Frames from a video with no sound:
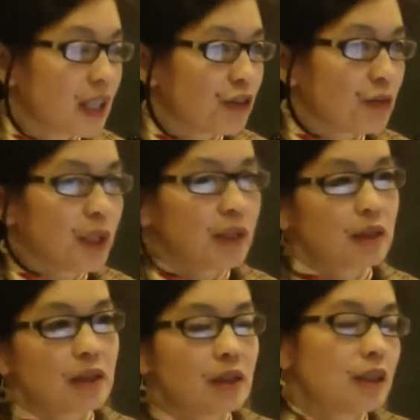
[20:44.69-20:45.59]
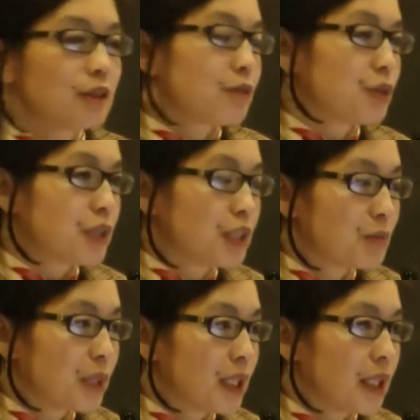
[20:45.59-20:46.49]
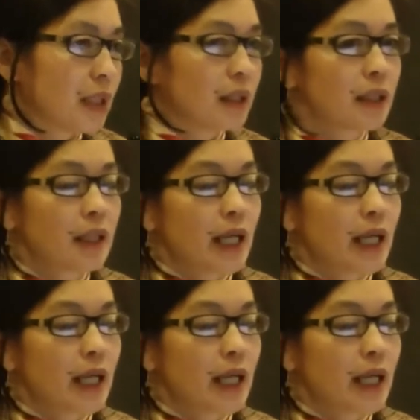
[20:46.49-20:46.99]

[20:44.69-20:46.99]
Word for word: government, influence the media,